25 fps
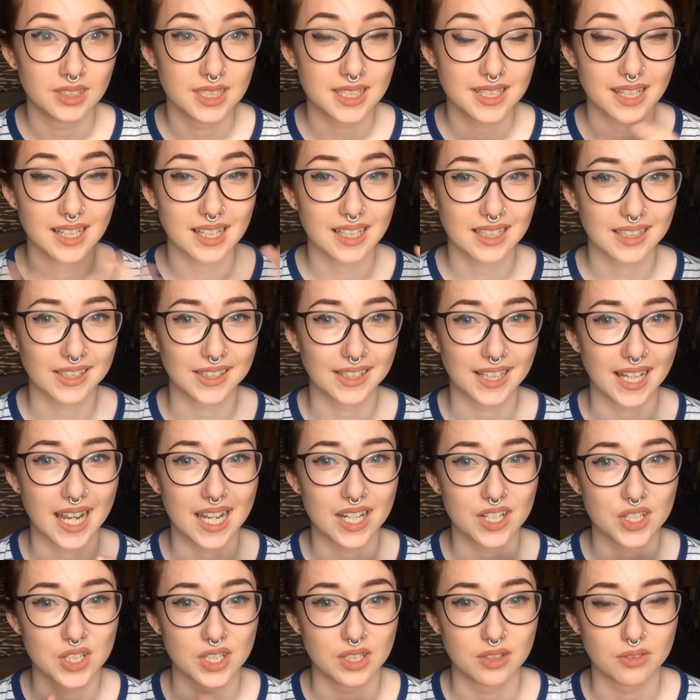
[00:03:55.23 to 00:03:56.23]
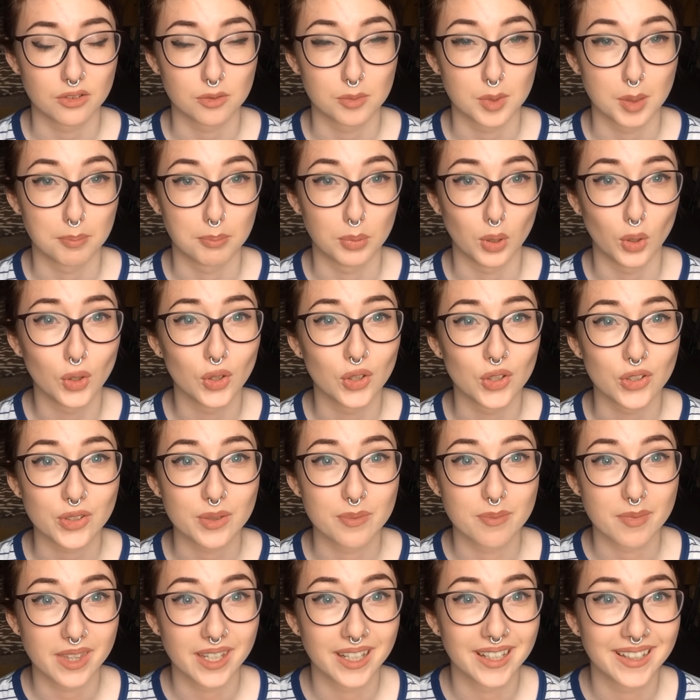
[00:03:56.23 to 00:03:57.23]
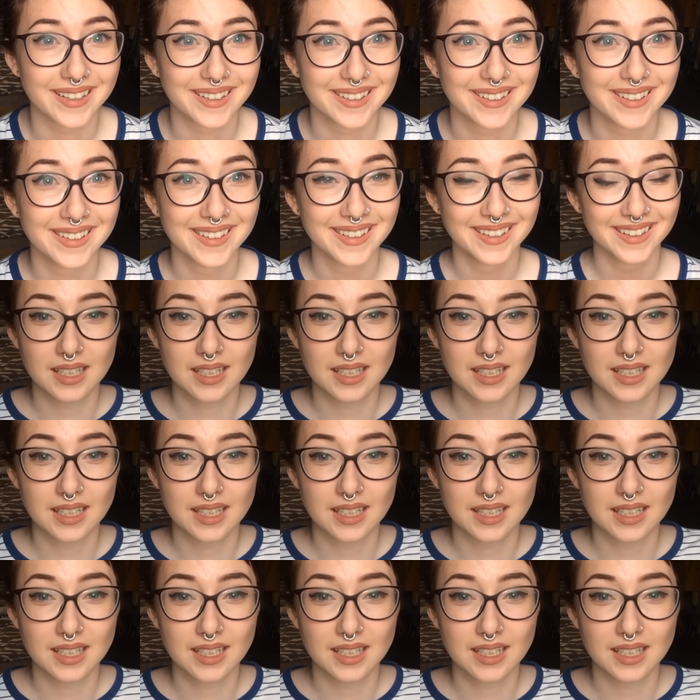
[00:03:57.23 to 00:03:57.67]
It's like a little etching from a book or something.